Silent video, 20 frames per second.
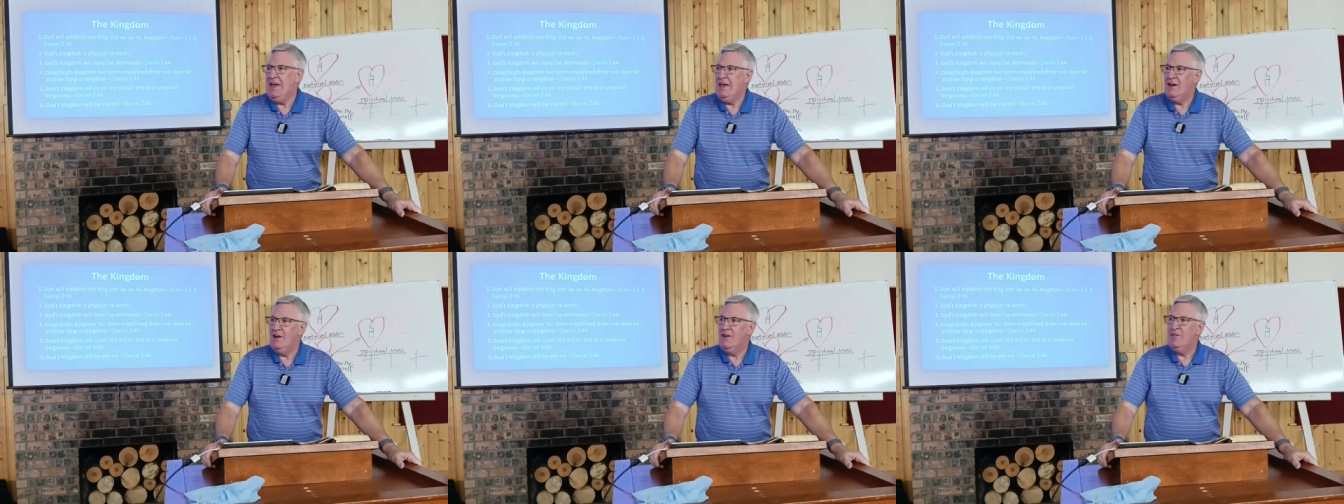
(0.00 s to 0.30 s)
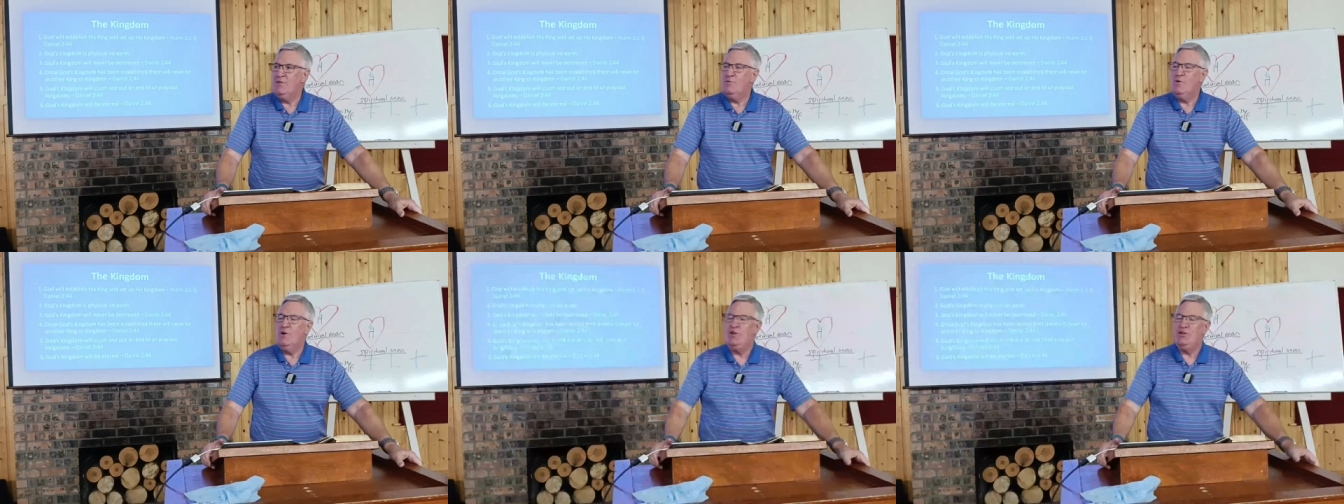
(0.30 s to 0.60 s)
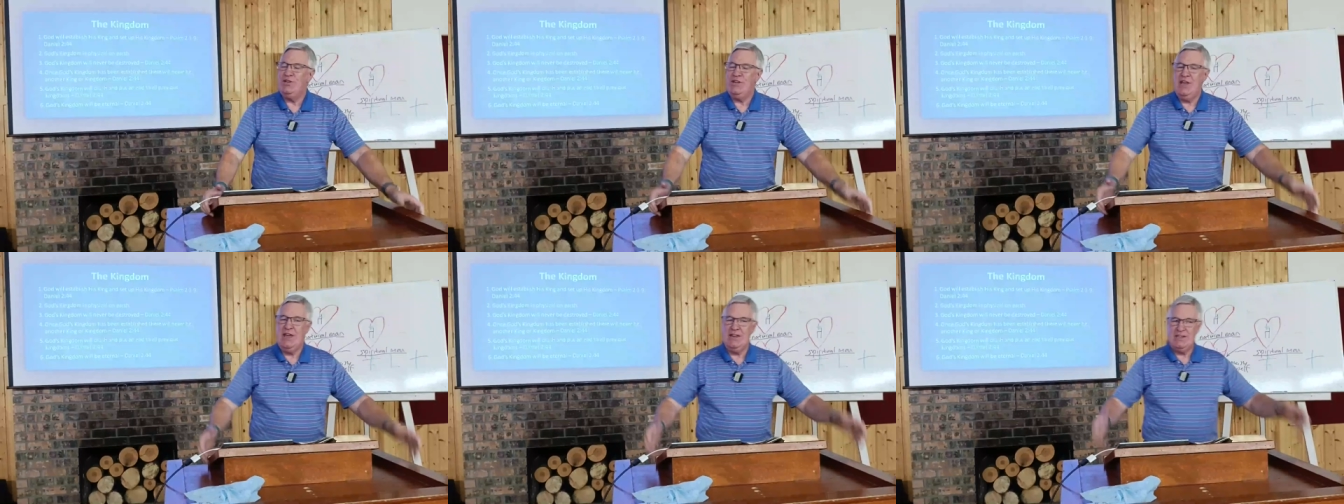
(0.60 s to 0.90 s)
in other
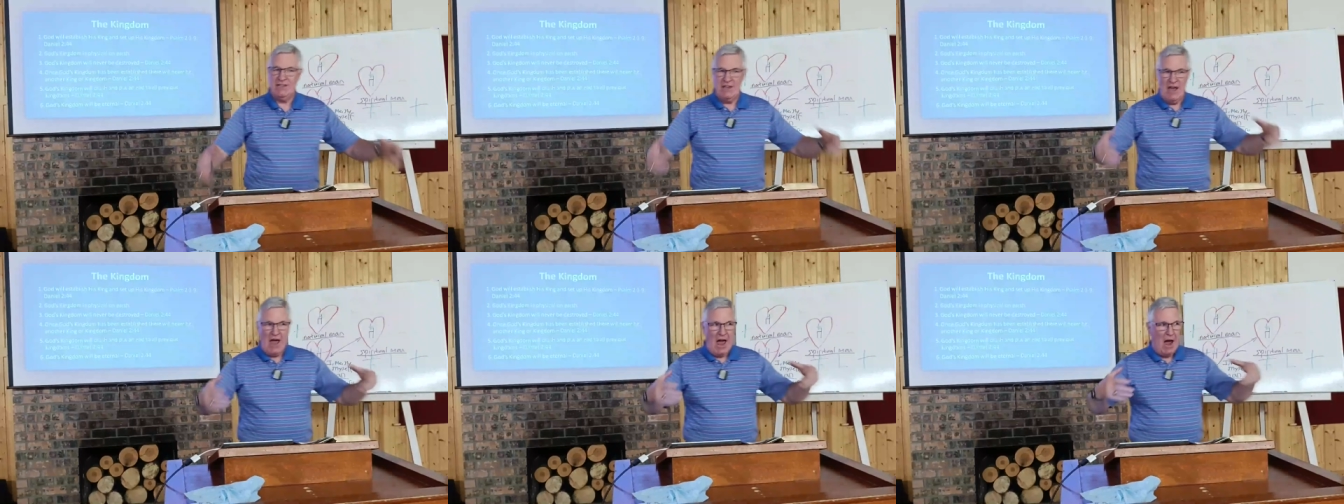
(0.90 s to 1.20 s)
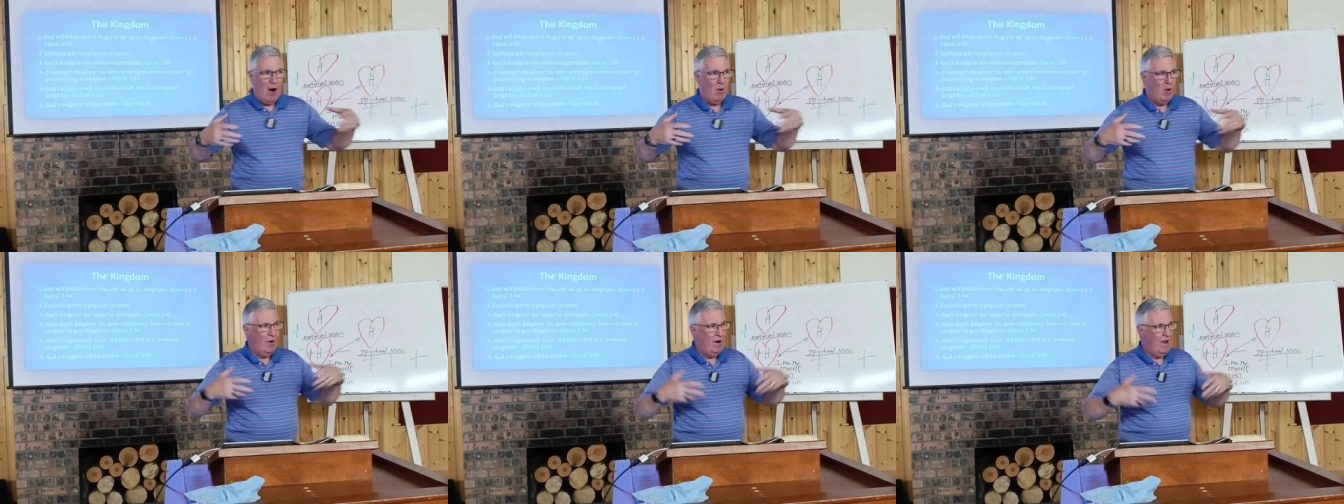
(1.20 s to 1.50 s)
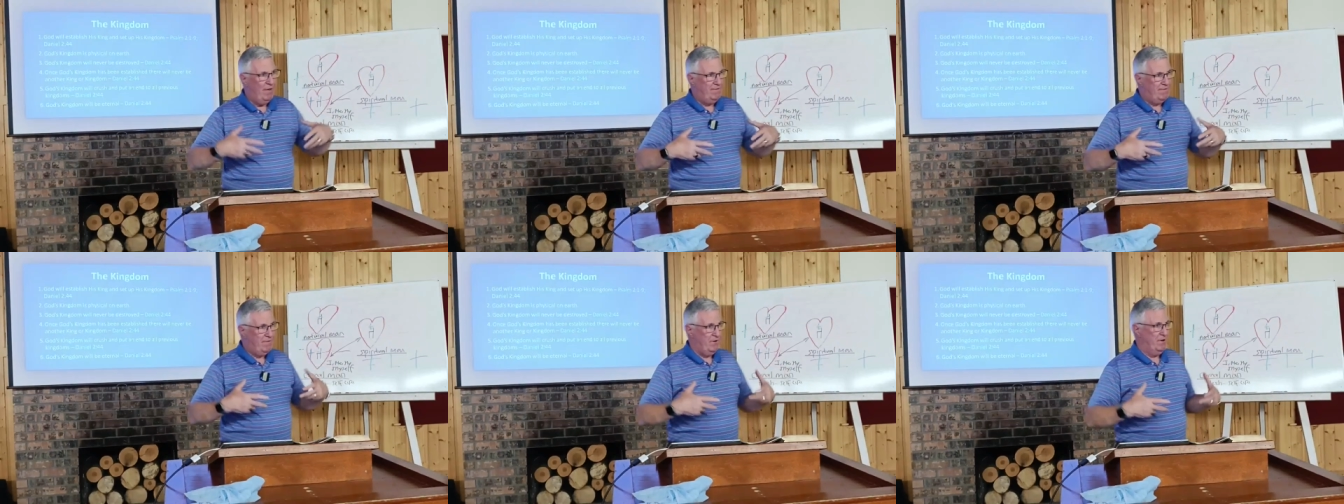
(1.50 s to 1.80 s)
words, it's our
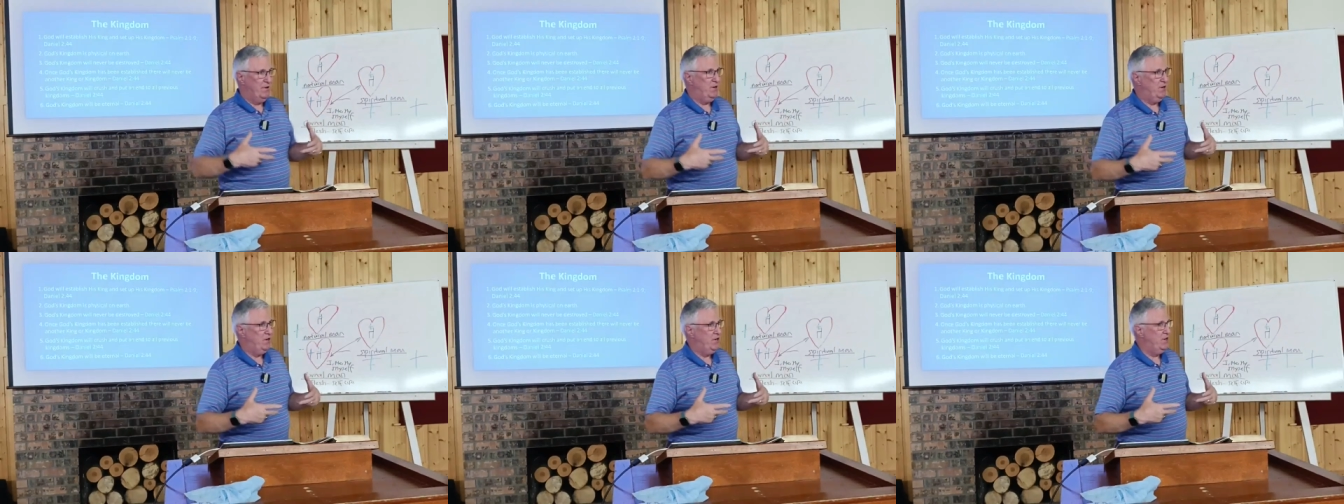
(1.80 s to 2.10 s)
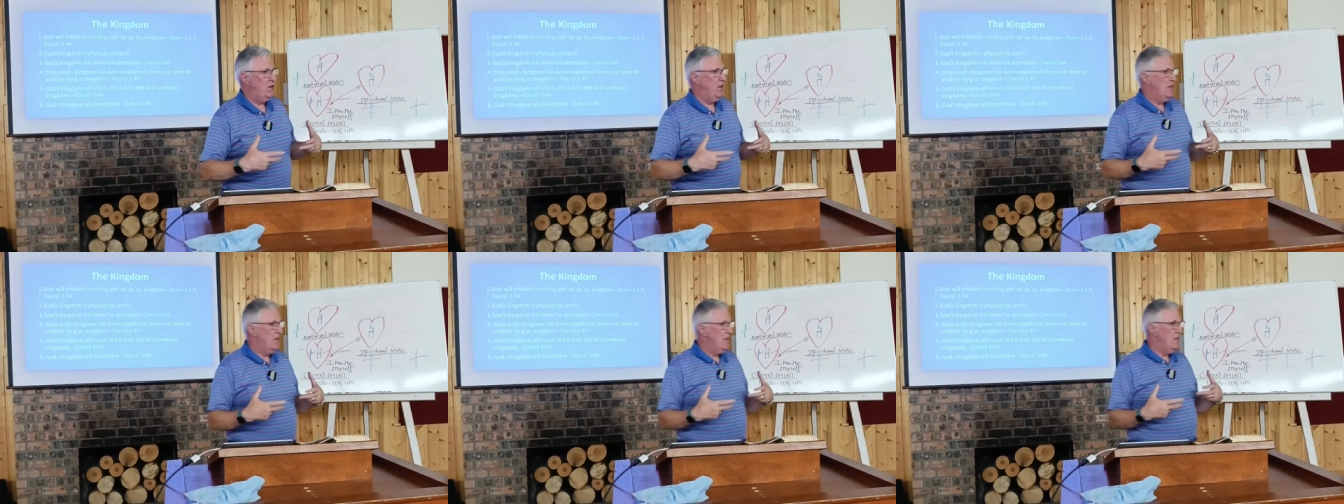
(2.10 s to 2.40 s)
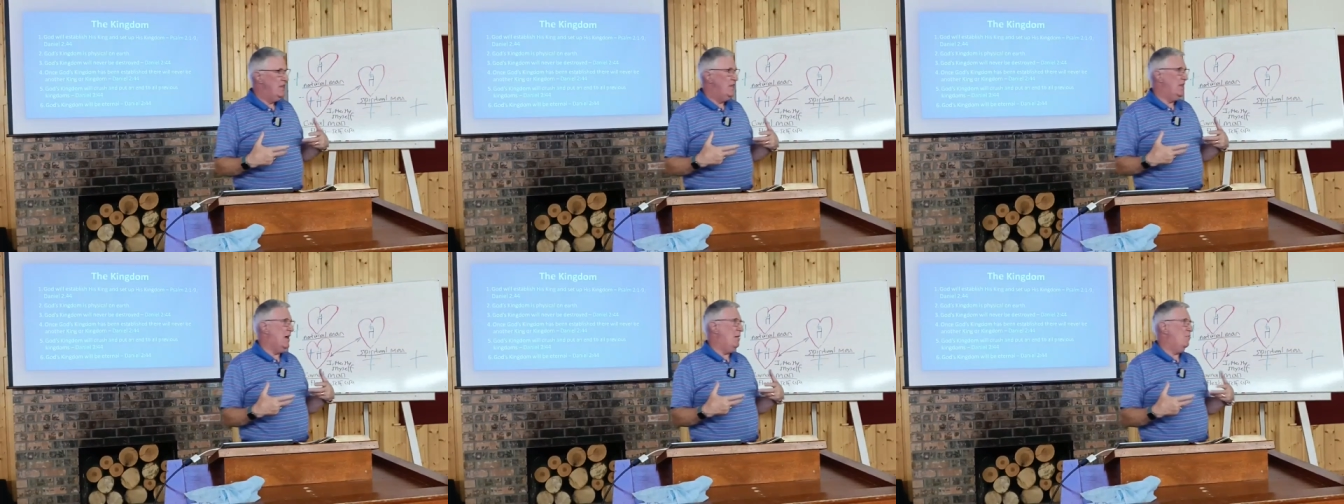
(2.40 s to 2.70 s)
efforts
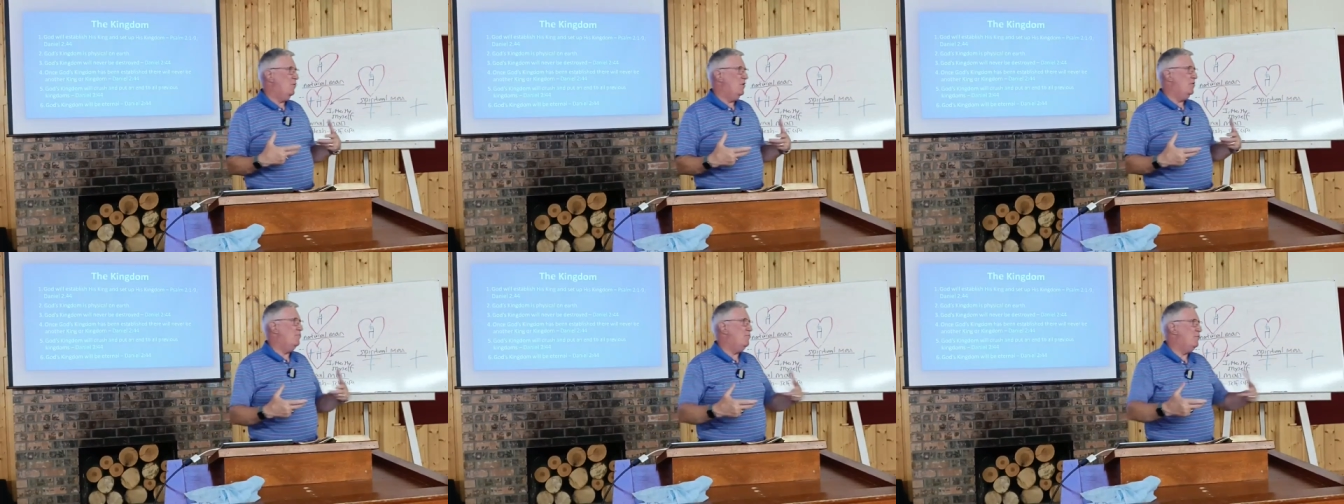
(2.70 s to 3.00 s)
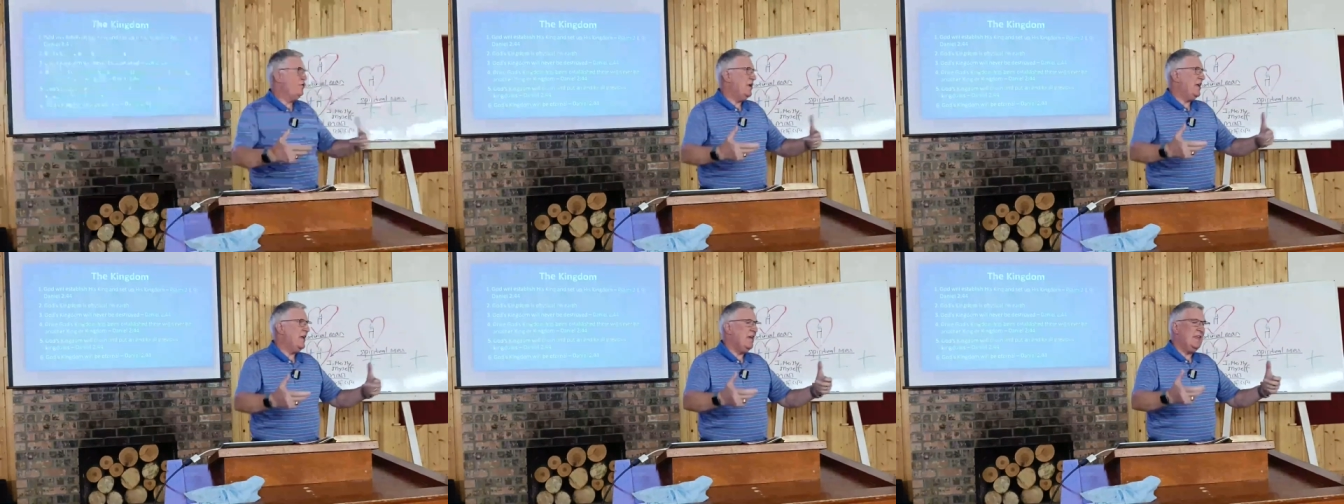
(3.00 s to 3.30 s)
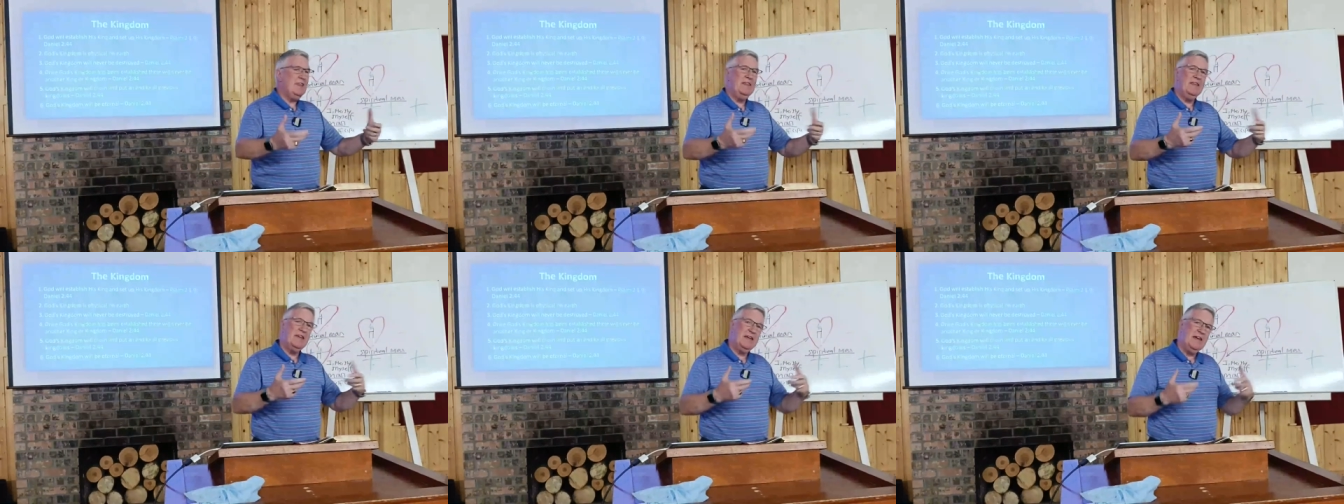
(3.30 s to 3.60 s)
that will bring
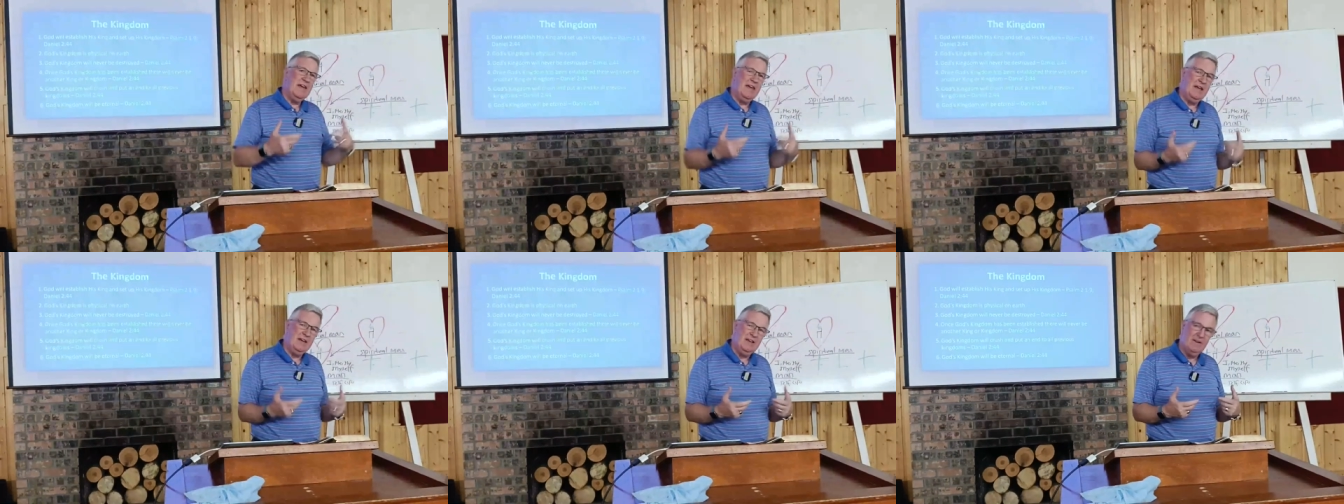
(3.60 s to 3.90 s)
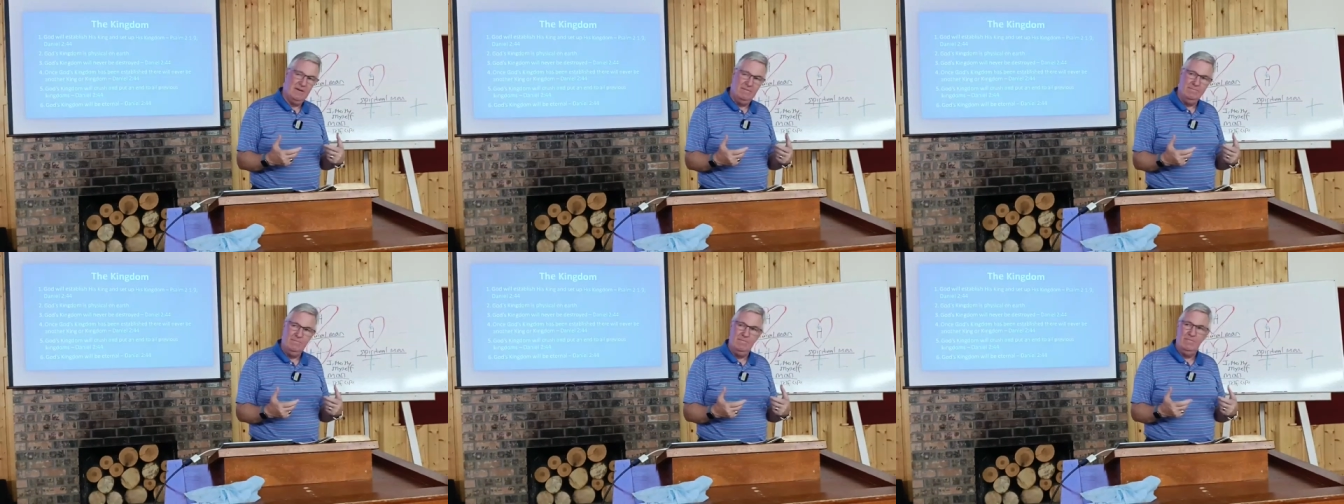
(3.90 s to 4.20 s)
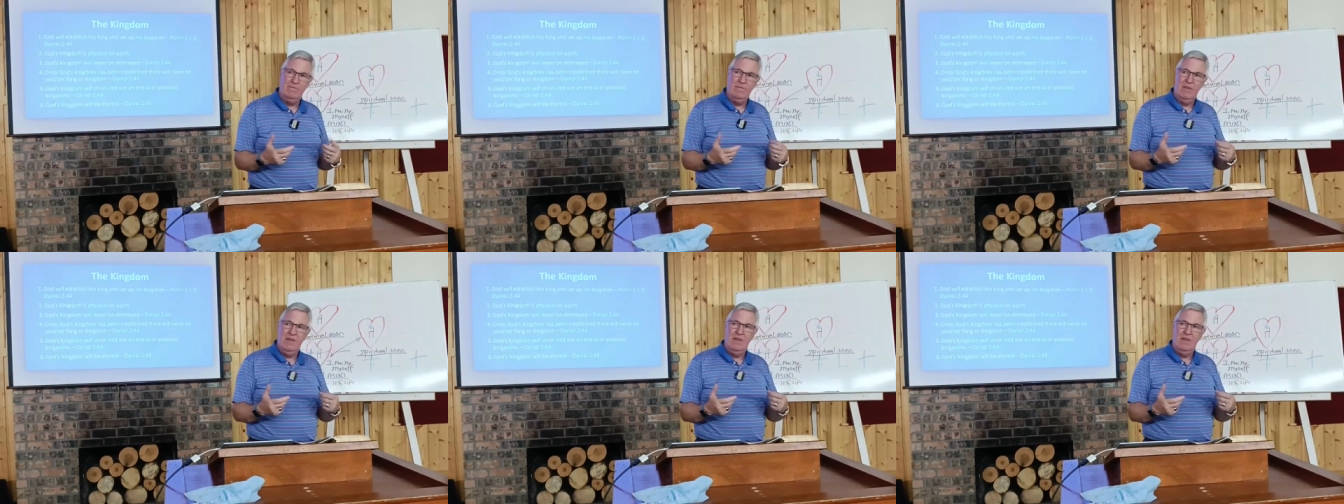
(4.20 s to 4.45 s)
in the kingdom,